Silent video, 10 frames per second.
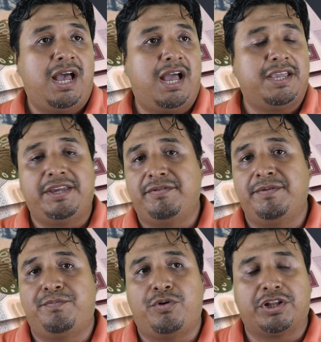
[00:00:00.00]
uh,
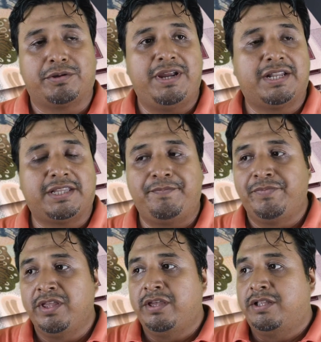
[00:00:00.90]
here in Puerto Vallarta.
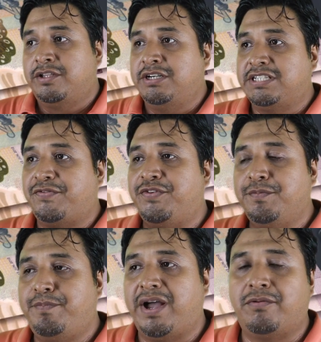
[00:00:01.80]
There is a
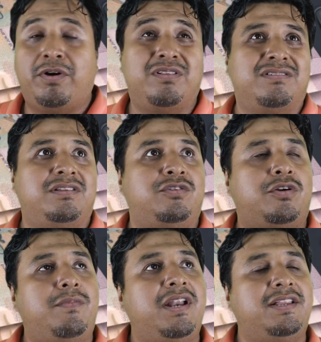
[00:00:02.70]
few, ba well,
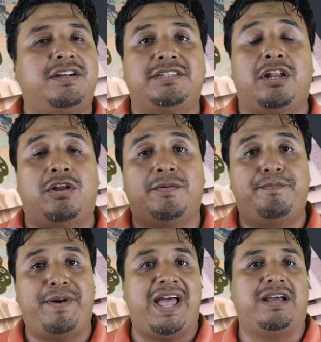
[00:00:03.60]
normally there is a lot of
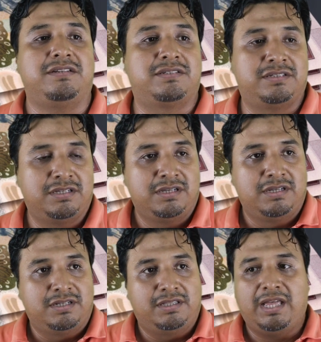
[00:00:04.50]
banks
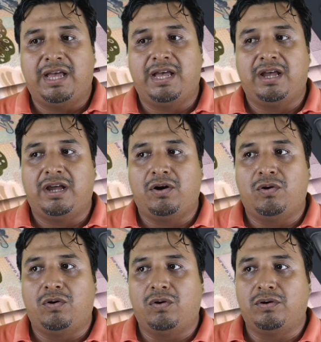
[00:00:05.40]
that,
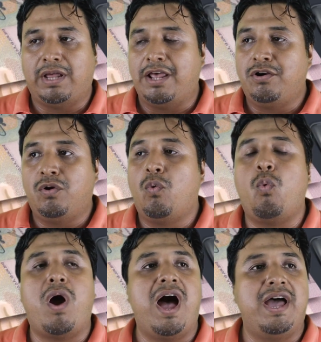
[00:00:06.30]
or I don't know
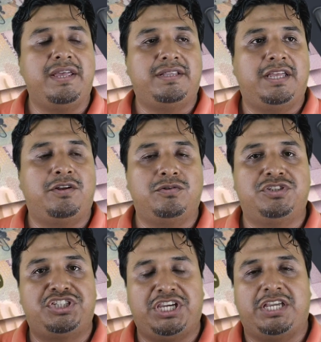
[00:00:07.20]
why they
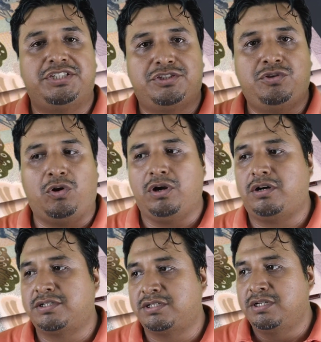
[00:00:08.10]
don't change
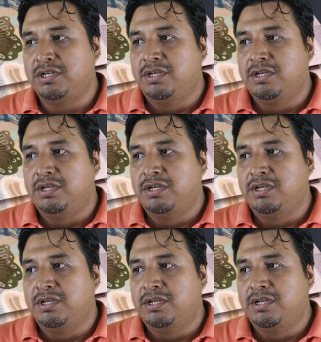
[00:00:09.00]
dollars,